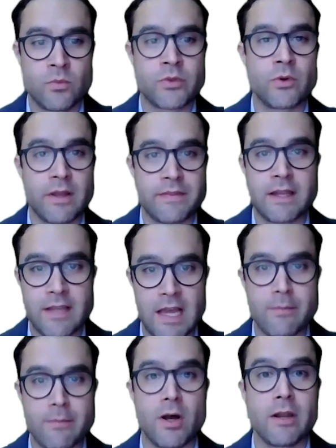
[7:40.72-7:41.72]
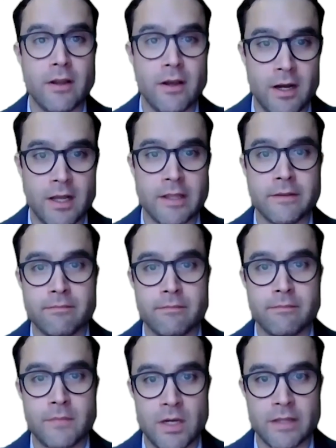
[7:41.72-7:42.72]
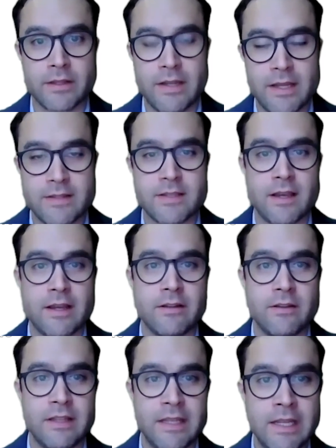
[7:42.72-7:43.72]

throughout that time on the debt side,